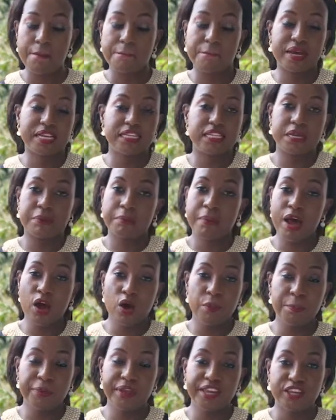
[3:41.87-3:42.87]
But in my
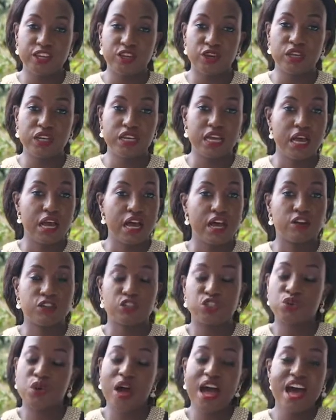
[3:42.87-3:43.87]
opinion,
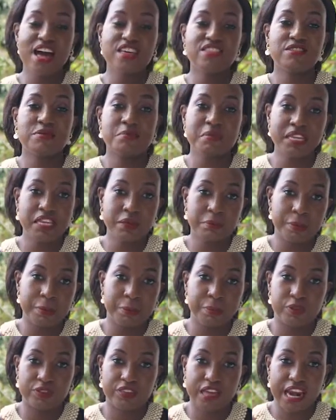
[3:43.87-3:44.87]
to other many
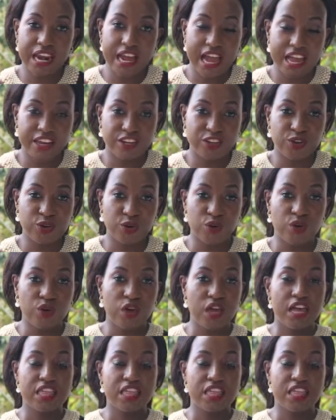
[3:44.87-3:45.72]
people that I know,